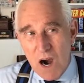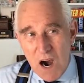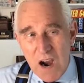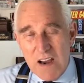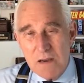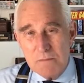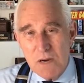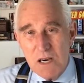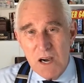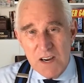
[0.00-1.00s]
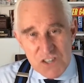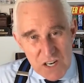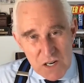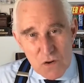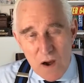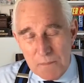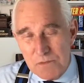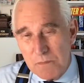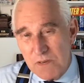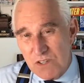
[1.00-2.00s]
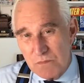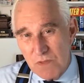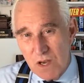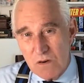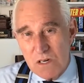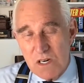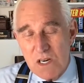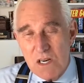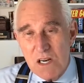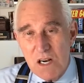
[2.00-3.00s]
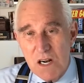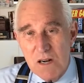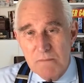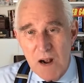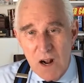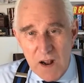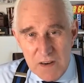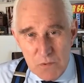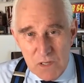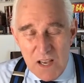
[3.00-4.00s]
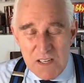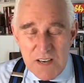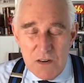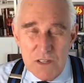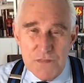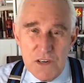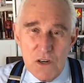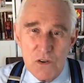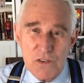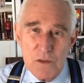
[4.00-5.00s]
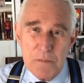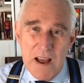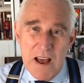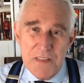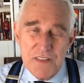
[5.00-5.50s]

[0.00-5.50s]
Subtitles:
I share your optimism, though. I realize how difficult the path